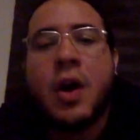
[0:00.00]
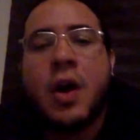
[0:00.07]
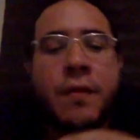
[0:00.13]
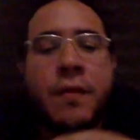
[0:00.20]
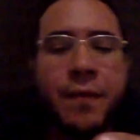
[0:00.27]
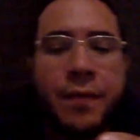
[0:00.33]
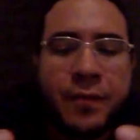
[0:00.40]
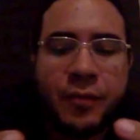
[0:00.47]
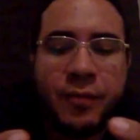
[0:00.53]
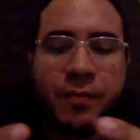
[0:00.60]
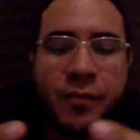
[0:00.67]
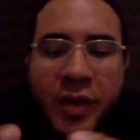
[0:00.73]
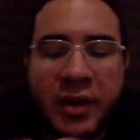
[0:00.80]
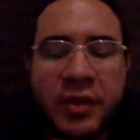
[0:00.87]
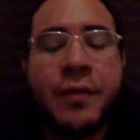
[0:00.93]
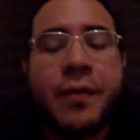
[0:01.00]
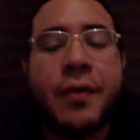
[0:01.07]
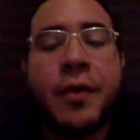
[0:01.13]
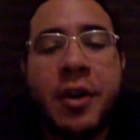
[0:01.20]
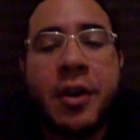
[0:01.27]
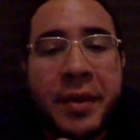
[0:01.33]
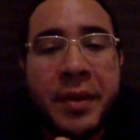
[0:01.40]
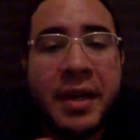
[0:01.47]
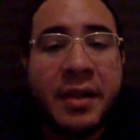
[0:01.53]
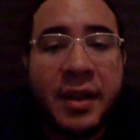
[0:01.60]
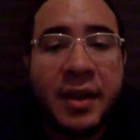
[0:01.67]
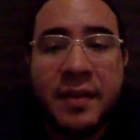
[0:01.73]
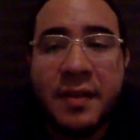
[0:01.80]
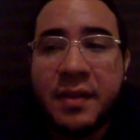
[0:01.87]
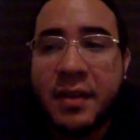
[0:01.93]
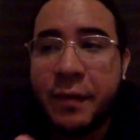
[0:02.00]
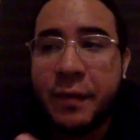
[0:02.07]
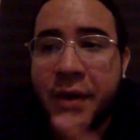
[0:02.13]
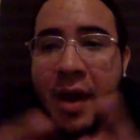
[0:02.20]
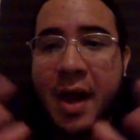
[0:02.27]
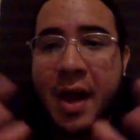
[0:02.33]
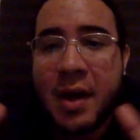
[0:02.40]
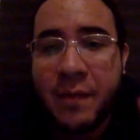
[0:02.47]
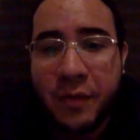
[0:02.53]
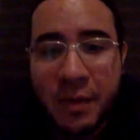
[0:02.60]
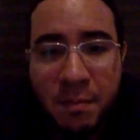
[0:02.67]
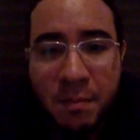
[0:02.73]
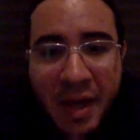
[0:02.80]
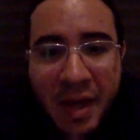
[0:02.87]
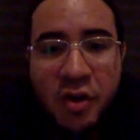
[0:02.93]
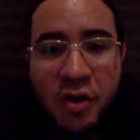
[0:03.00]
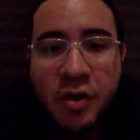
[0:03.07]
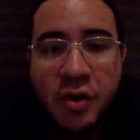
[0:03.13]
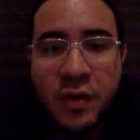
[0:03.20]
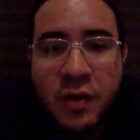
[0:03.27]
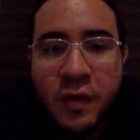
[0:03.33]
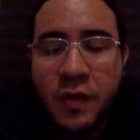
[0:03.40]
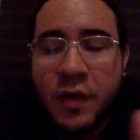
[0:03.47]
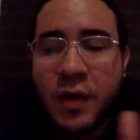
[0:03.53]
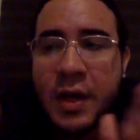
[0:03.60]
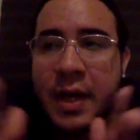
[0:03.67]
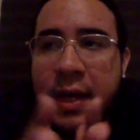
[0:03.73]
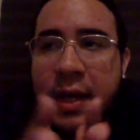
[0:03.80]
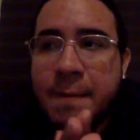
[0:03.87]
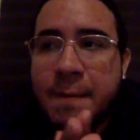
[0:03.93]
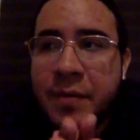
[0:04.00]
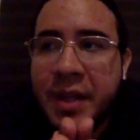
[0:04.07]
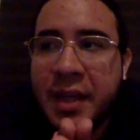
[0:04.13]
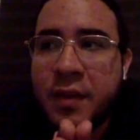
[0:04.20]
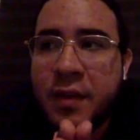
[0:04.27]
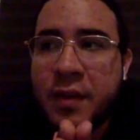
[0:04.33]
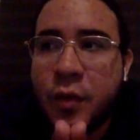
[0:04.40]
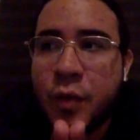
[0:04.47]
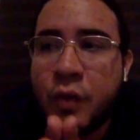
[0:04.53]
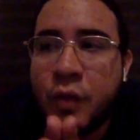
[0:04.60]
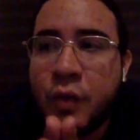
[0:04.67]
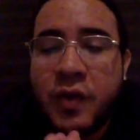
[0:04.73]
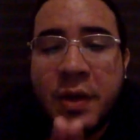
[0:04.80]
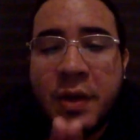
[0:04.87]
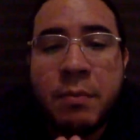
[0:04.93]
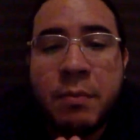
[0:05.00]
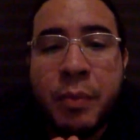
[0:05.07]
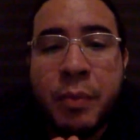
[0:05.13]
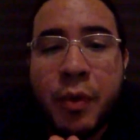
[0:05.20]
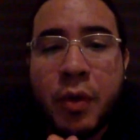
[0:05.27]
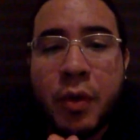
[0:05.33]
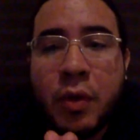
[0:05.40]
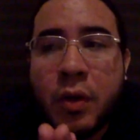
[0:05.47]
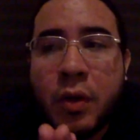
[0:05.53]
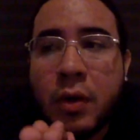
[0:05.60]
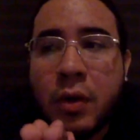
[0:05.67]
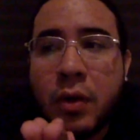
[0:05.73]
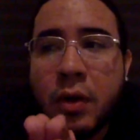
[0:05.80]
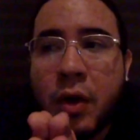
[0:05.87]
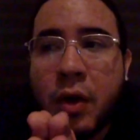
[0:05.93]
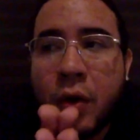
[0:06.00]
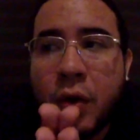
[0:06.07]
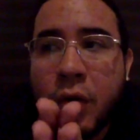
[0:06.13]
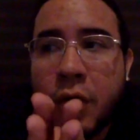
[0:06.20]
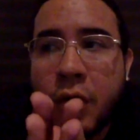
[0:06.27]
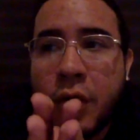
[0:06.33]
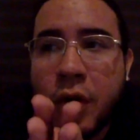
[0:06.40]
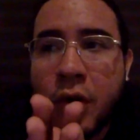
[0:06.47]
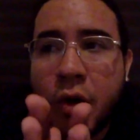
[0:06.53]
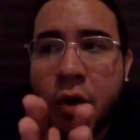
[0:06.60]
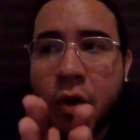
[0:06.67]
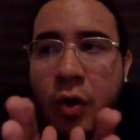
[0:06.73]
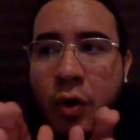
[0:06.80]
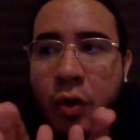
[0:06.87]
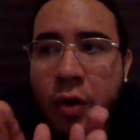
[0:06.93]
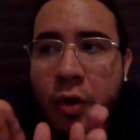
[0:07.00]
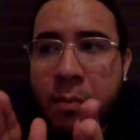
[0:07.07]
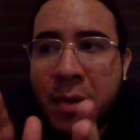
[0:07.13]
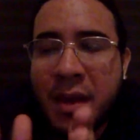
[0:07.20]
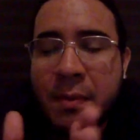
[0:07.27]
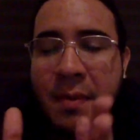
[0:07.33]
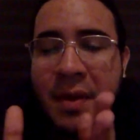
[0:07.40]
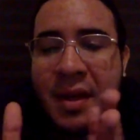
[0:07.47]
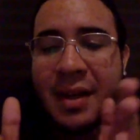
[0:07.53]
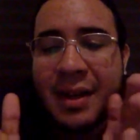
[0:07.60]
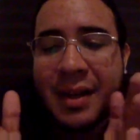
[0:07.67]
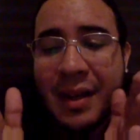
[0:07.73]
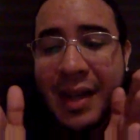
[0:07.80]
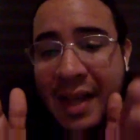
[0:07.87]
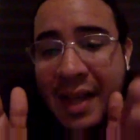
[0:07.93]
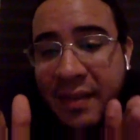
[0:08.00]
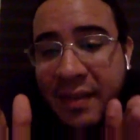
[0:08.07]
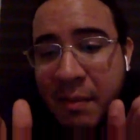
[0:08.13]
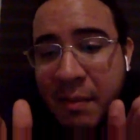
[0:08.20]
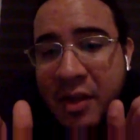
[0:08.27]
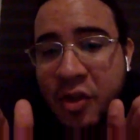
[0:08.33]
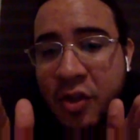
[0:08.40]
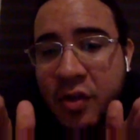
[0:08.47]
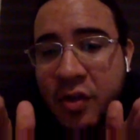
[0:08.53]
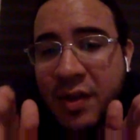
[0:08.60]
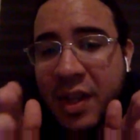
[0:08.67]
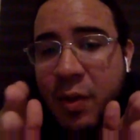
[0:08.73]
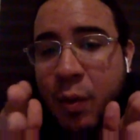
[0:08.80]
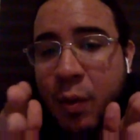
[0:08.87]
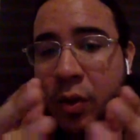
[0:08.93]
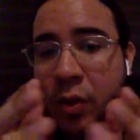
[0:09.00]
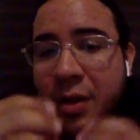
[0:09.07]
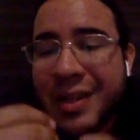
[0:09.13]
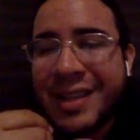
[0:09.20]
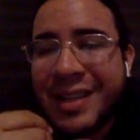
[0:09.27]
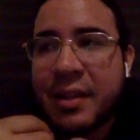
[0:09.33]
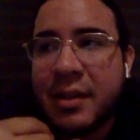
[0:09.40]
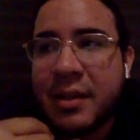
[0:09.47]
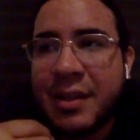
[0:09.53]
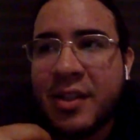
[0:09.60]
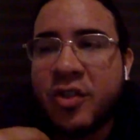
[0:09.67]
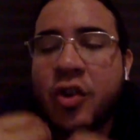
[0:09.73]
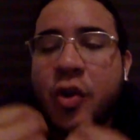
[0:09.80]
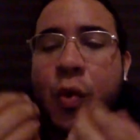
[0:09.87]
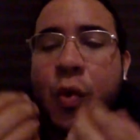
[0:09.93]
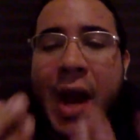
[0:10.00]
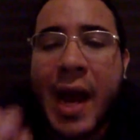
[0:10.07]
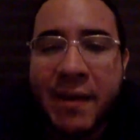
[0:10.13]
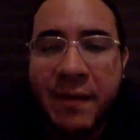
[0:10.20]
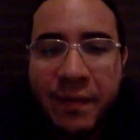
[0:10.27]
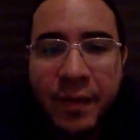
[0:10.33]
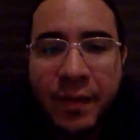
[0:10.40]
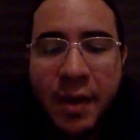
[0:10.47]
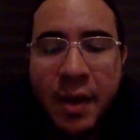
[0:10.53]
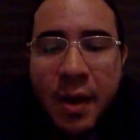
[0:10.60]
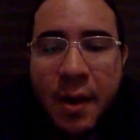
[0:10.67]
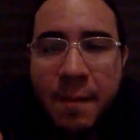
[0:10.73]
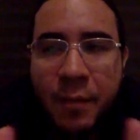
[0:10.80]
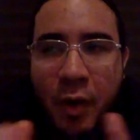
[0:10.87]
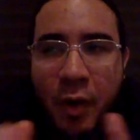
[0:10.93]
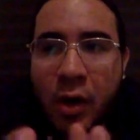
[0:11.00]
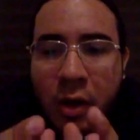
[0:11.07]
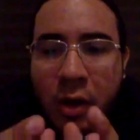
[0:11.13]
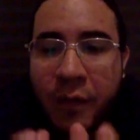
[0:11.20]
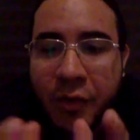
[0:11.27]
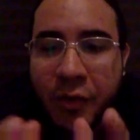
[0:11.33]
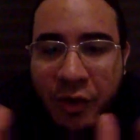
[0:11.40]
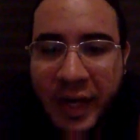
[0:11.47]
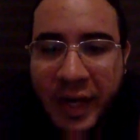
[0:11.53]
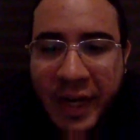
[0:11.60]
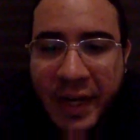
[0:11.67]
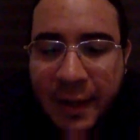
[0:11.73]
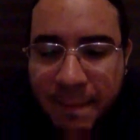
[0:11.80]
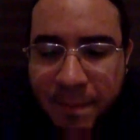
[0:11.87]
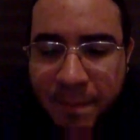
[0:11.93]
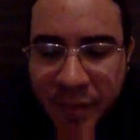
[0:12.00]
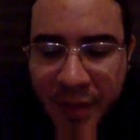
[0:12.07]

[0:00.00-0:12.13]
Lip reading: of transforming these different kind of dimensions into simple or maybe less dimensions that will describe all of your data.